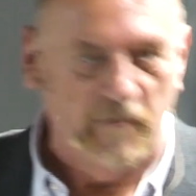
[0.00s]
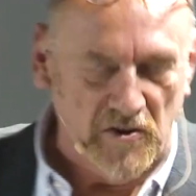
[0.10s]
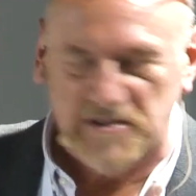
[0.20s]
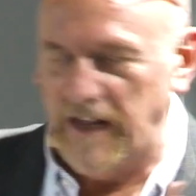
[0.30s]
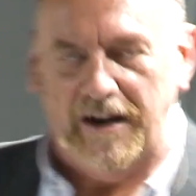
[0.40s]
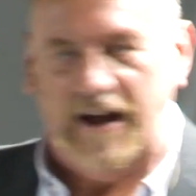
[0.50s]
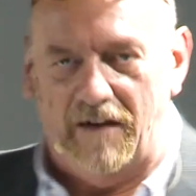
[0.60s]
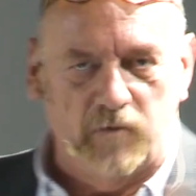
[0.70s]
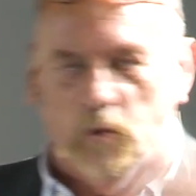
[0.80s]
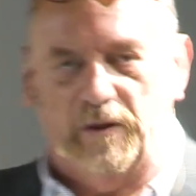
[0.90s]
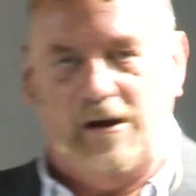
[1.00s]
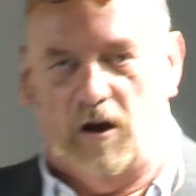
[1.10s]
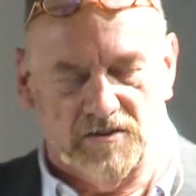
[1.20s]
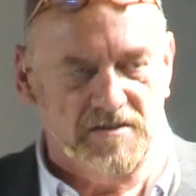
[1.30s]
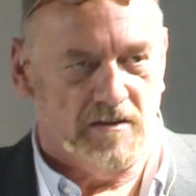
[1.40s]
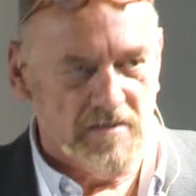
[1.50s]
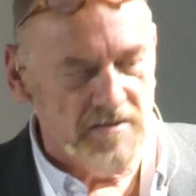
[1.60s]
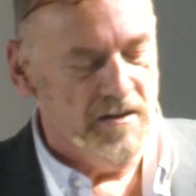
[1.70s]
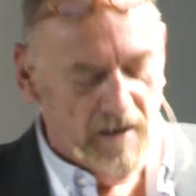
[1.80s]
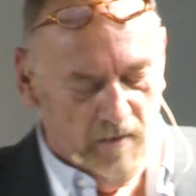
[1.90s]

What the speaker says: I'm not saying I have all the answers,